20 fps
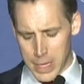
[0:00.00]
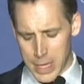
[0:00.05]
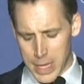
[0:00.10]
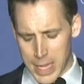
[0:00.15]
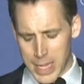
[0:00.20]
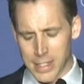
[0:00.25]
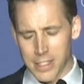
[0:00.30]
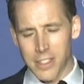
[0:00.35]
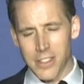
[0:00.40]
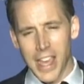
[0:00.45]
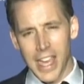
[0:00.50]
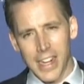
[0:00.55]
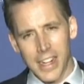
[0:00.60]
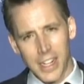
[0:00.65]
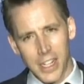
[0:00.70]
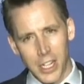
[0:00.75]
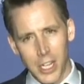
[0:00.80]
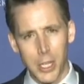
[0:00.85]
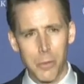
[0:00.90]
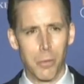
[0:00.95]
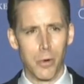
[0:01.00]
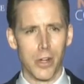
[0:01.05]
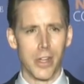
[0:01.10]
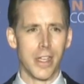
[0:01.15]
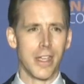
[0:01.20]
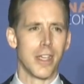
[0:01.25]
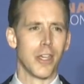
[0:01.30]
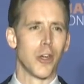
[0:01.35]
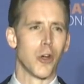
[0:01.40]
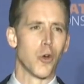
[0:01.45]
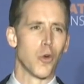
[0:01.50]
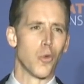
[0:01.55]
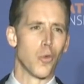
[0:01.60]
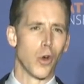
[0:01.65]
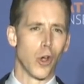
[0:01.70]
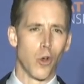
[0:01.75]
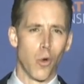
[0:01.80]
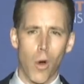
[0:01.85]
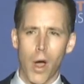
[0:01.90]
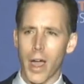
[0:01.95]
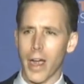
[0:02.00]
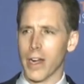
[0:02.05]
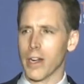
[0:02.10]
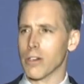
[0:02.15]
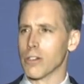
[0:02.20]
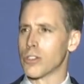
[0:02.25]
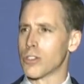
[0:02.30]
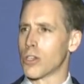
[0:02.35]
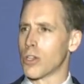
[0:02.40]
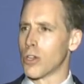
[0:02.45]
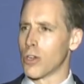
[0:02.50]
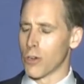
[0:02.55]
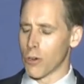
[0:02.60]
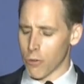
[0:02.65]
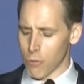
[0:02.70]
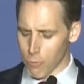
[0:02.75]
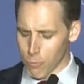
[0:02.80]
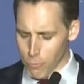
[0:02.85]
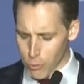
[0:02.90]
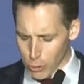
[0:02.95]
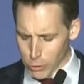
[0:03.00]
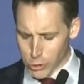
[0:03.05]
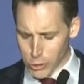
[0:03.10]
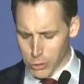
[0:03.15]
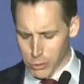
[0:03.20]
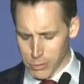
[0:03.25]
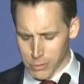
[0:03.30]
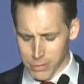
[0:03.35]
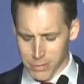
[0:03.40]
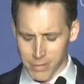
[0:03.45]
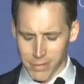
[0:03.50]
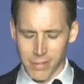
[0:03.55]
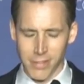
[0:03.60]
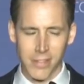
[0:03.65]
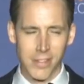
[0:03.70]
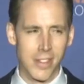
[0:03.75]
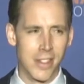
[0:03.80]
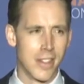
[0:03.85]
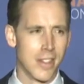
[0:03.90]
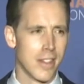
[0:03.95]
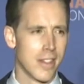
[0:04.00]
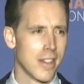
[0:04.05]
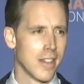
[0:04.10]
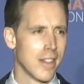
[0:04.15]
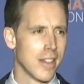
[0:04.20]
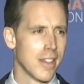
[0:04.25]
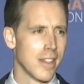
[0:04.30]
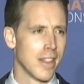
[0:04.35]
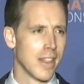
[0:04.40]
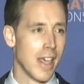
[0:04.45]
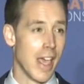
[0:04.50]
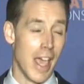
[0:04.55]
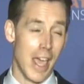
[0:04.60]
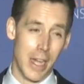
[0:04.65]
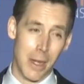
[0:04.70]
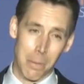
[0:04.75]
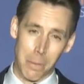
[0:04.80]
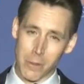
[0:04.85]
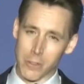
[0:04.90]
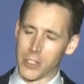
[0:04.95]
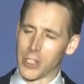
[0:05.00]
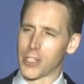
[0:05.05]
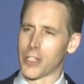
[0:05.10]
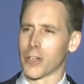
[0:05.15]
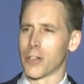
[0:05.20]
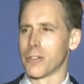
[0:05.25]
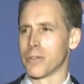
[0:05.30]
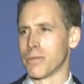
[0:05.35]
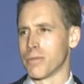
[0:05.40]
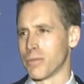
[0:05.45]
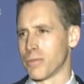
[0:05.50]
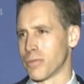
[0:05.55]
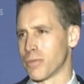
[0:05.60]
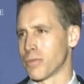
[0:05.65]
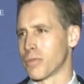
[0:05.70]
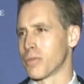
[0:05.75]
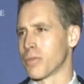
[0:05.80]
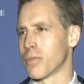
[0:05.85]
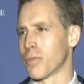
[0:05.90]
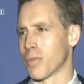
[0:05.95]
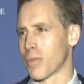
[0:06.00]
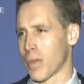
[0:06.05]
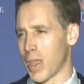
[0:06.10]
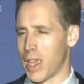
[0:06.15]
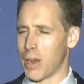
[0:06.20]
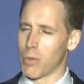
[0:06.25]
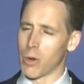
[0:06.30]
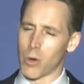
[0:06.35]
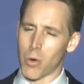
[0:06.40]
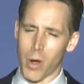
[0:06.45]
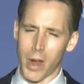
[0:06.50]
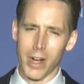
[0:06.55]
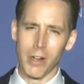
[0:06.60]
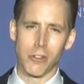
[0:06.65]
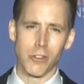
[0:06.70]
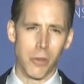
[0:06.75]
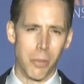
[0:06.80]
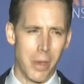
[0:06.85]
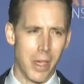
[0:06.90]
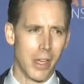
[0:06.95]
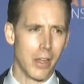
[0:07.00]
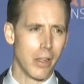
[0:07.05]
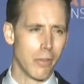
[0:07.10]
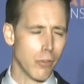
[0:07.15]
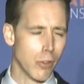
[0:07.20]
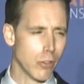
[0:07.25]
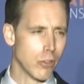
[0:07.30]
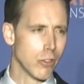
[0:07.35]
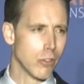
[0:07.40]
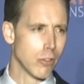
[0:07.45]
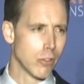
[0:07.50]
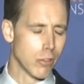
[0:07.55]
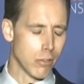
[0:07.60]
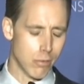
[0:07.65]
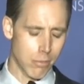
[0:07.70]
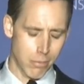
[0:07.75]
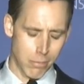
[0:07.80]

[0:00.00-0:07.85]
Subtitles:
It's that liberty requires virtue. And in particular, it requires the manly virtues.